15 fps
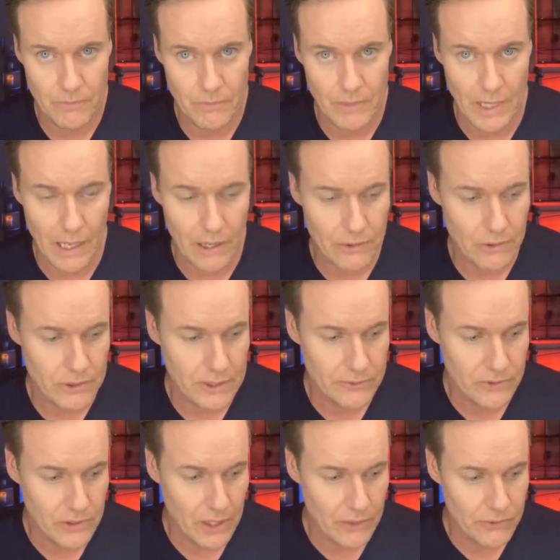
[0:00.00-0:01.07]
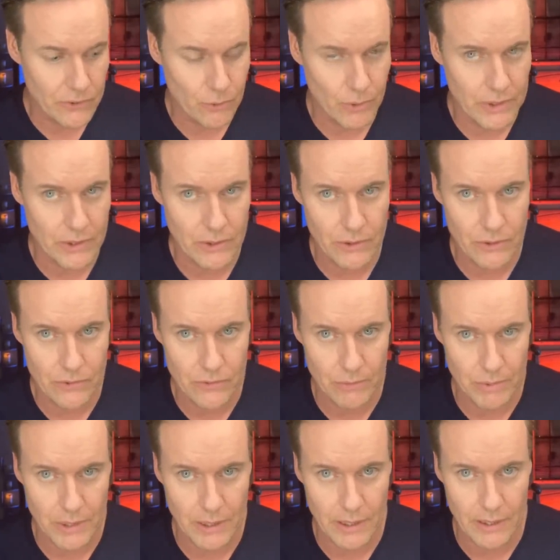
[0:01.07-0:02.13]
Now they're disgusted with the new
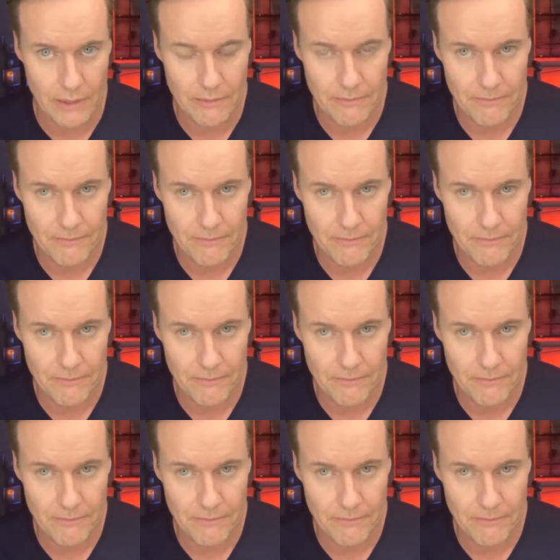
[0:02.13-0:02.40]
supply,